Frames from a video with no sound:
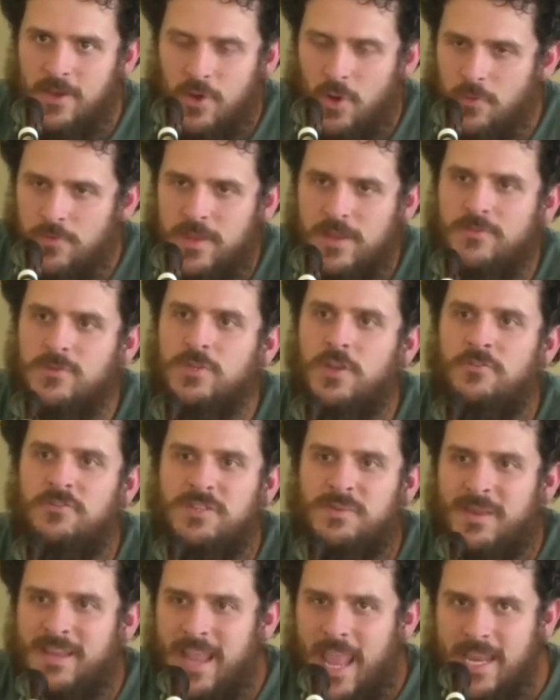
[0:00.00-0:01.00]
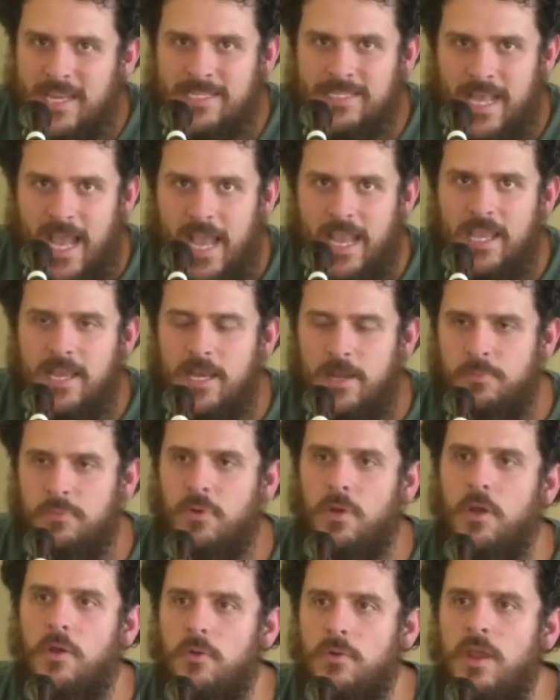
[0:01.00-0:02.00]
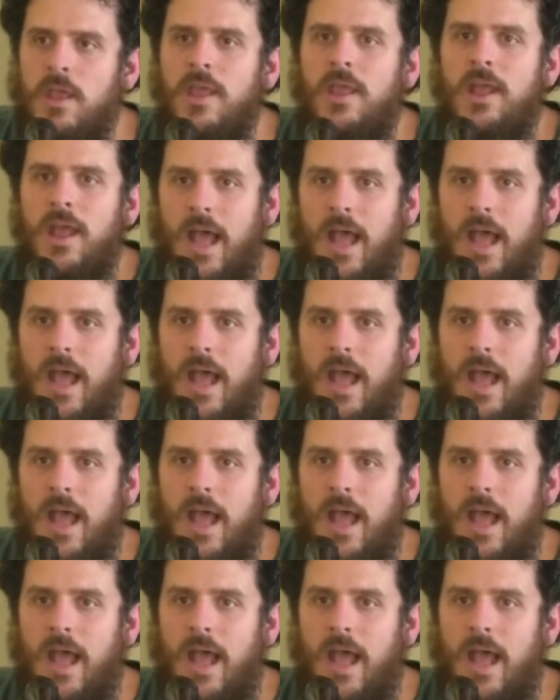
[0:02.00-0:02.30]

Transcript: you don't think of yourself as being anxiety prone,